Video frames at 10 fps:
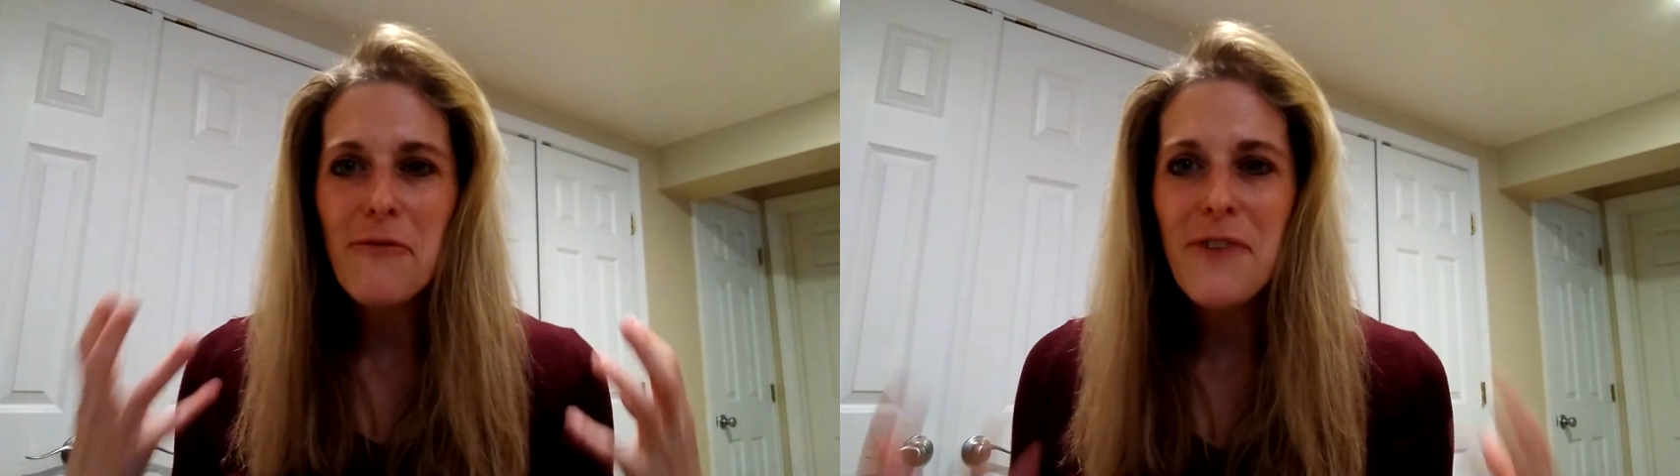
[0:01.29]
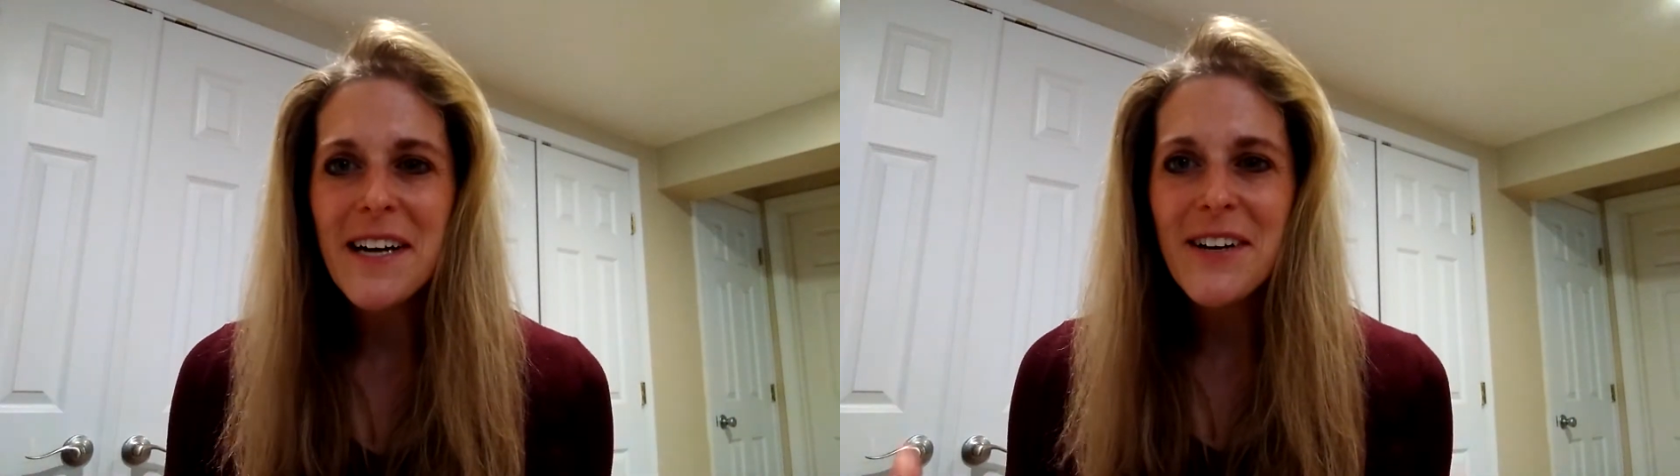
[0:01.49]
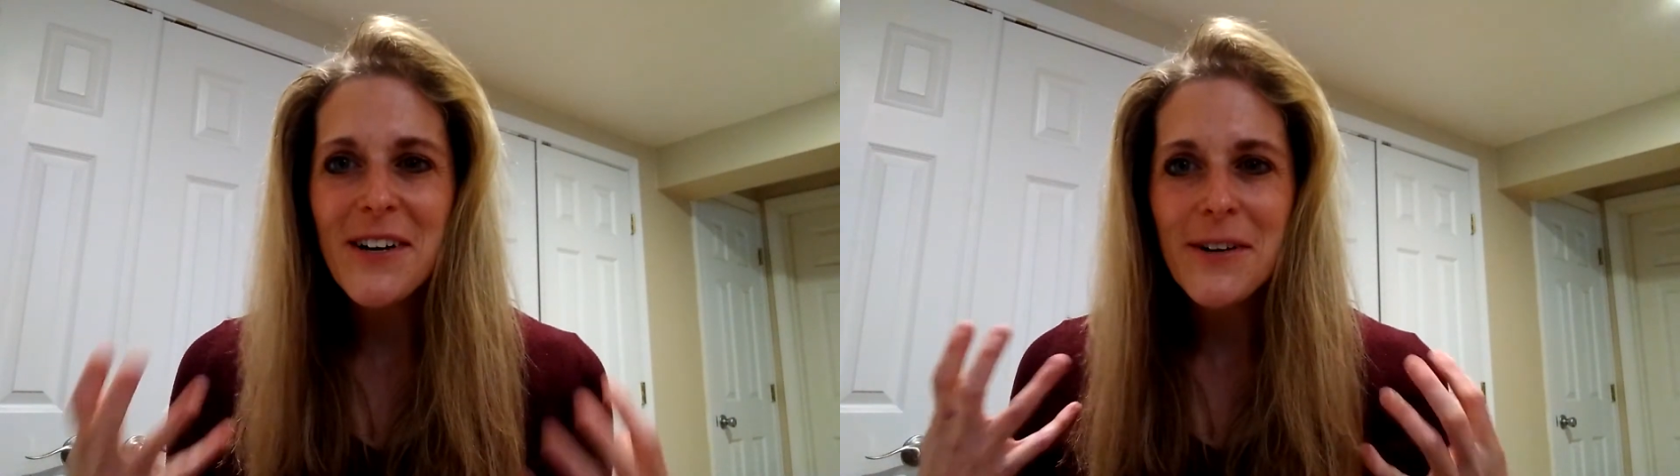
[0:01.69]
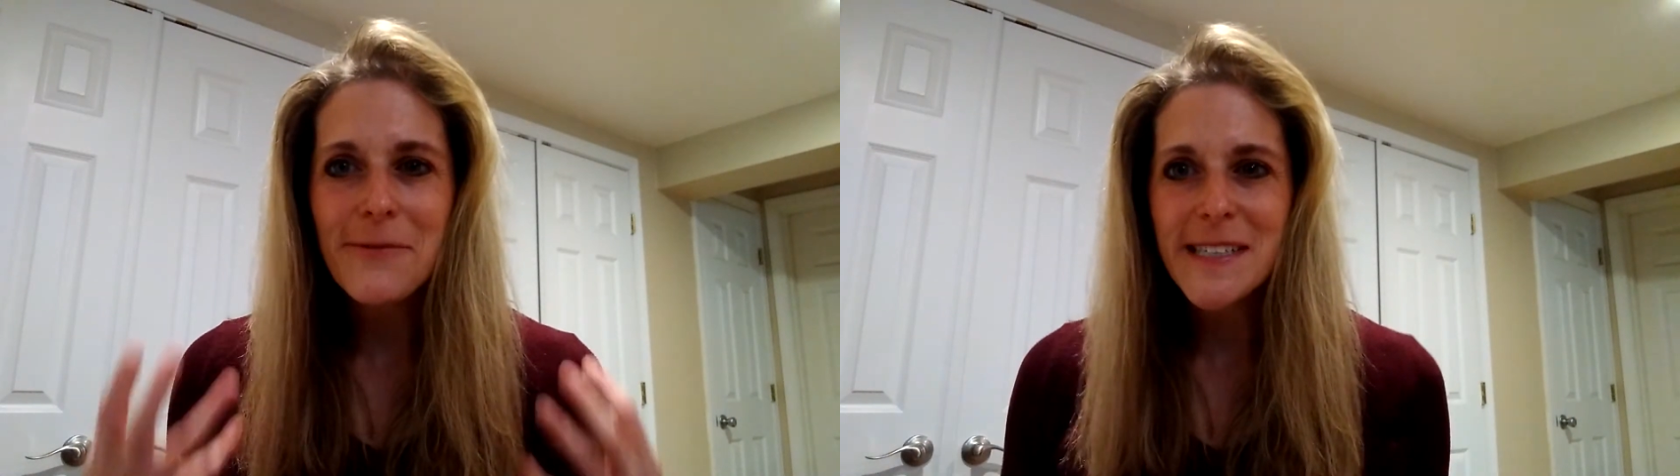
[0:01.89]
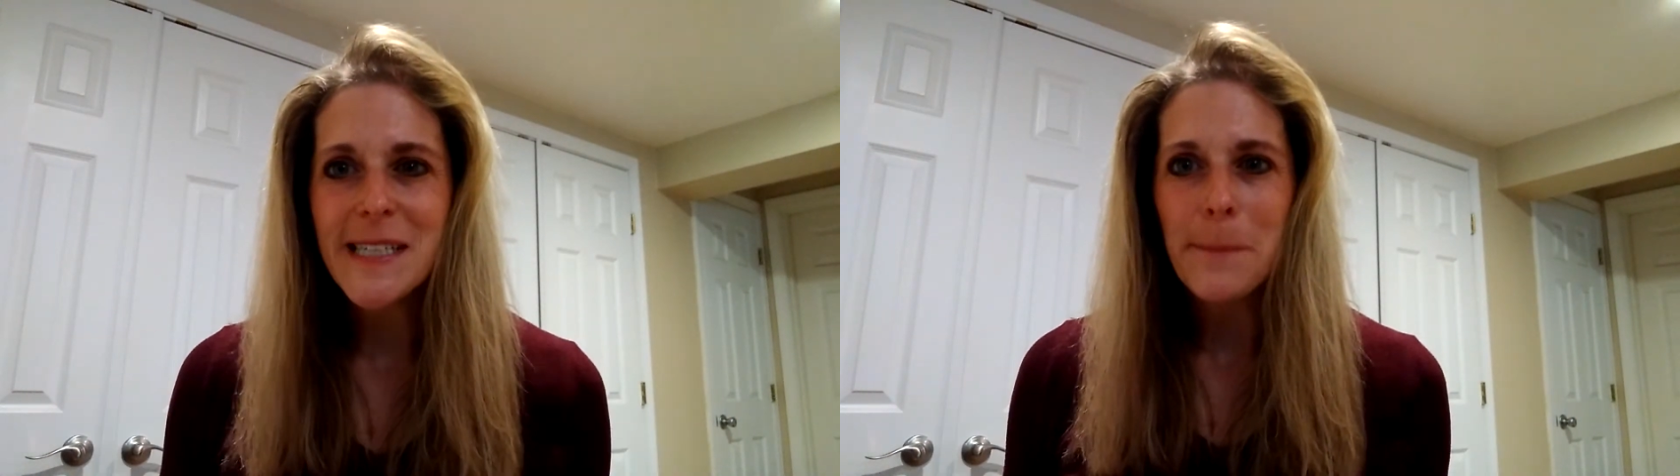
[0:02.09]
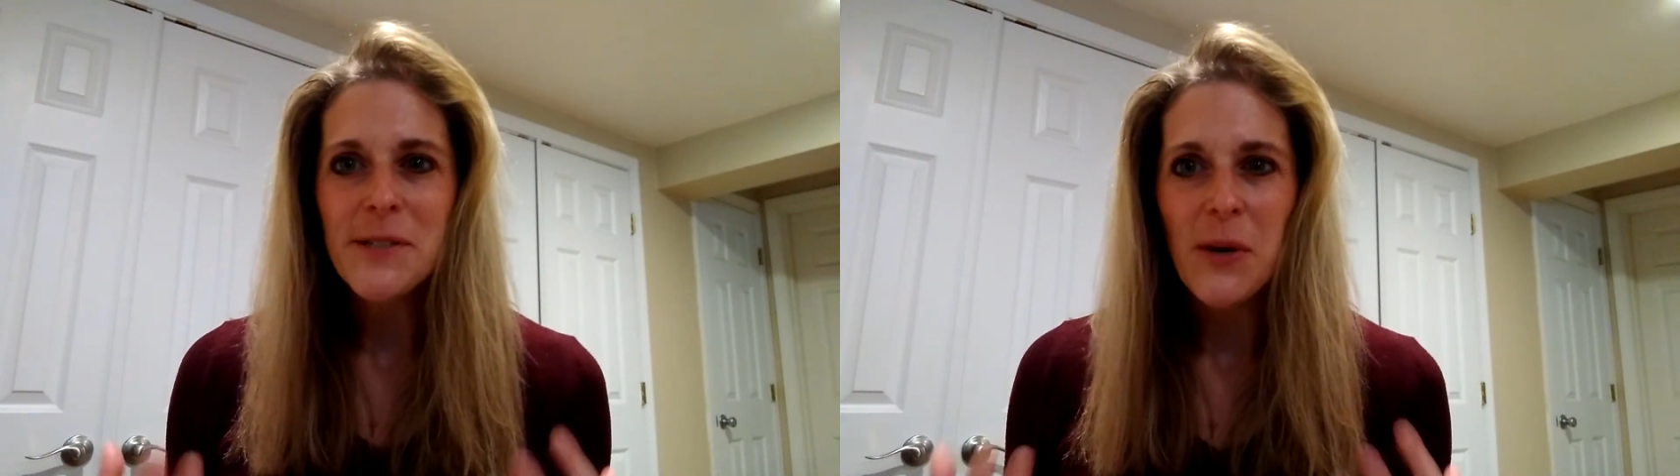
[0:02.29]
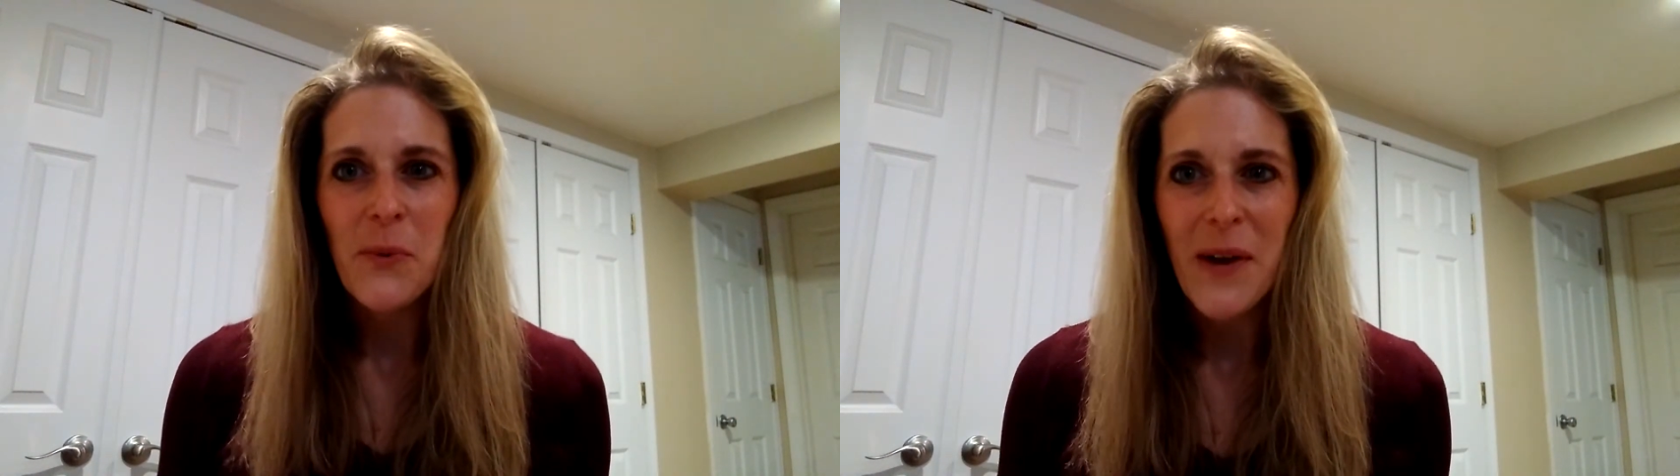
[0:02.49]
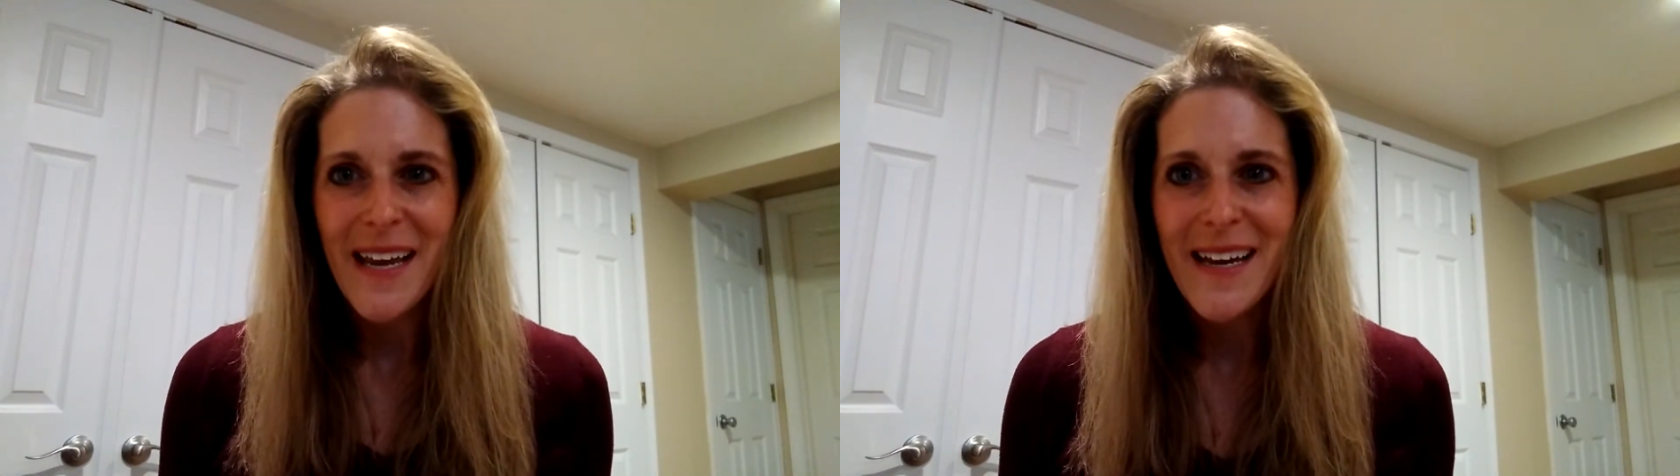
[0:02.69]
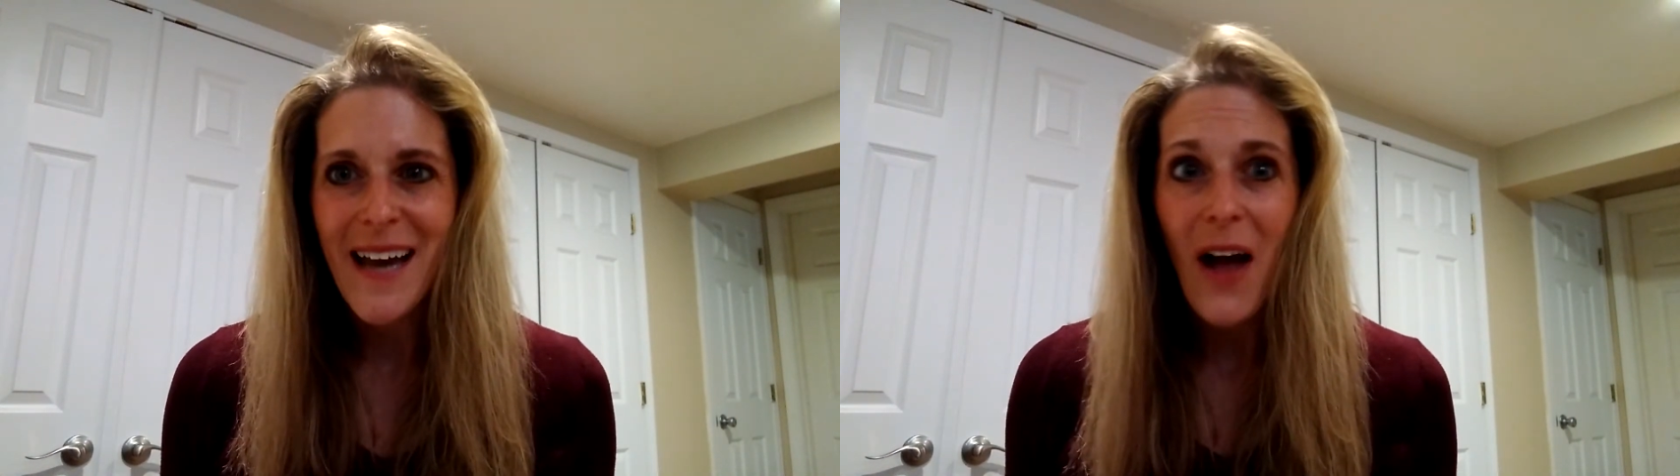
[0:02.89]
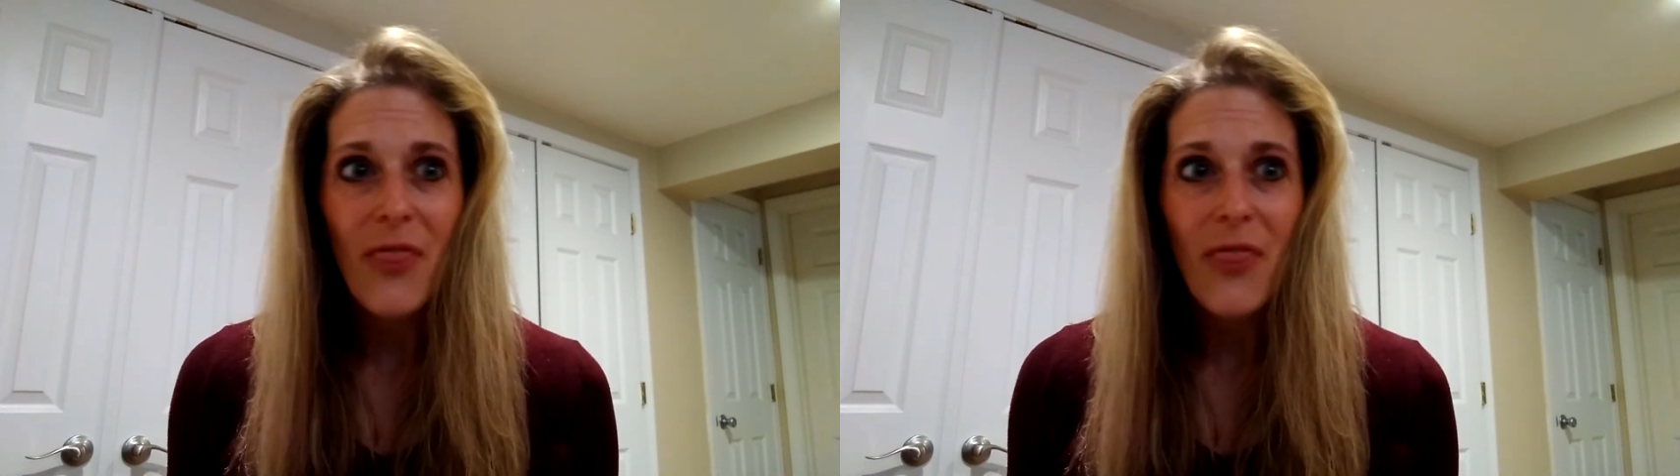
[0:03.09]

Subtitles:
Veterinary Reception Week.